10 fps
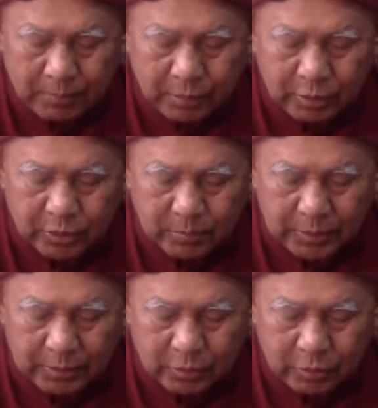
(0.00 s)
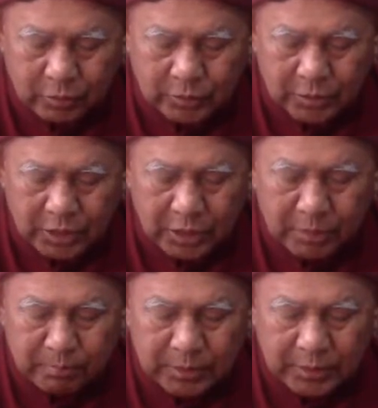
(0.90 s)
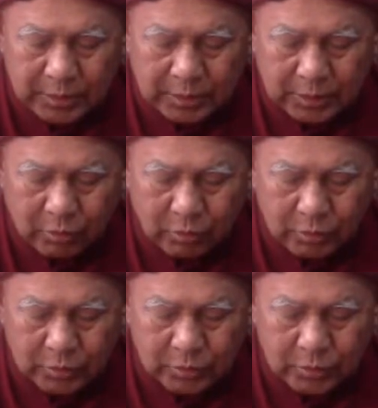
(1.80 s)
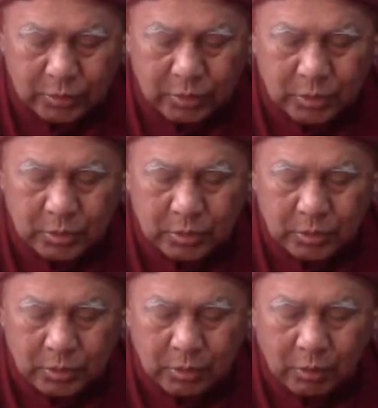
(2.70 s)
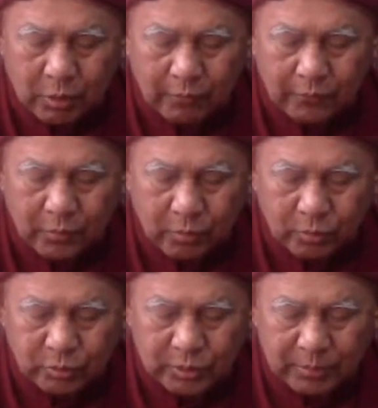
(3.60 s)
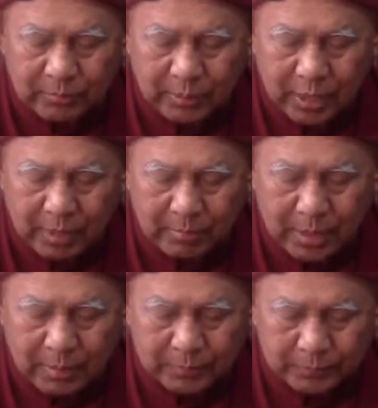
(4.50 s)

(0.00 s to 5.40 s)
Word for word: proximate cause, immediate cause of wholesome karma,